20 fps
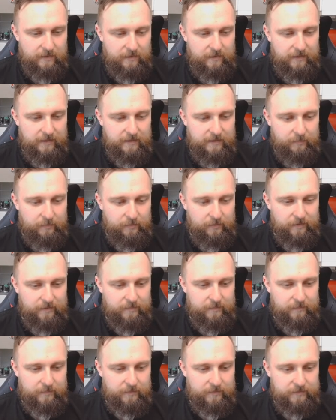Oh, yeah, and they brought
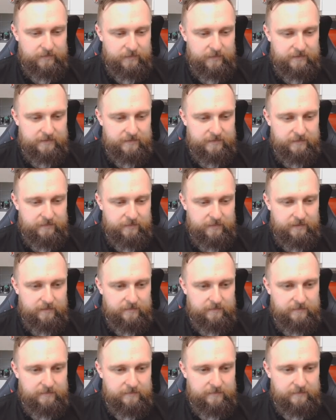in Busquets as
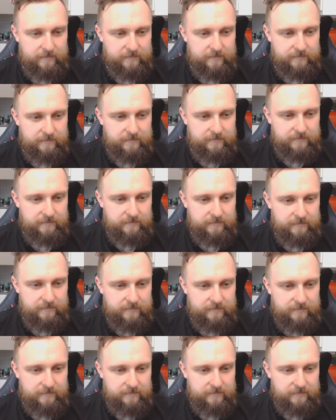well.
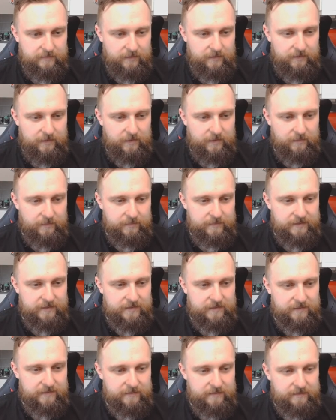Oh, no, was
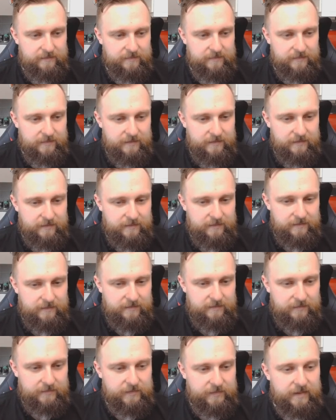this?
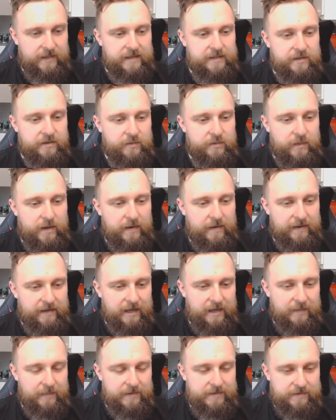This is where I
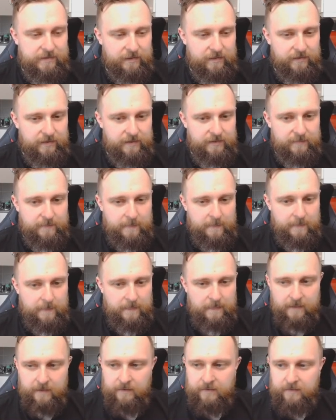came in, sorry.
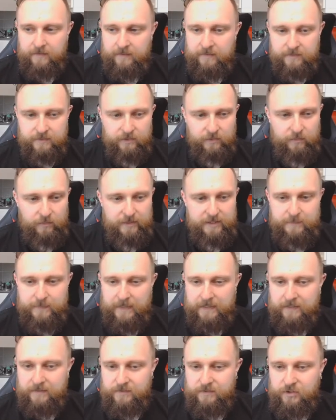So we
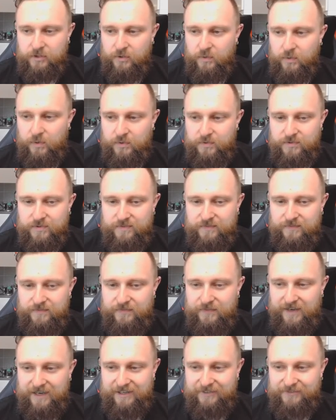spent
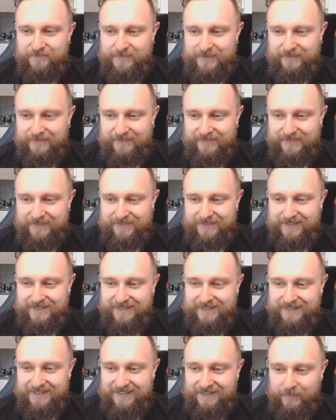205 million
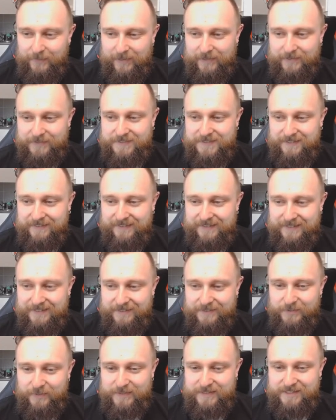while
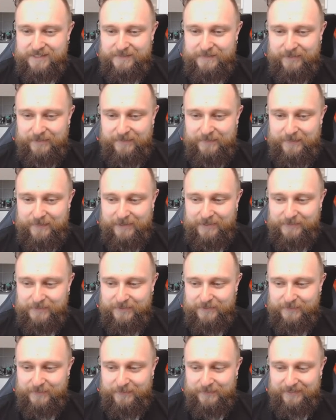selling 20 million pounds
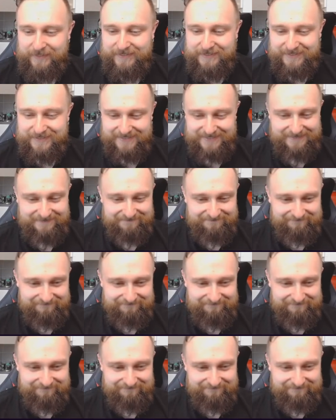worth of players.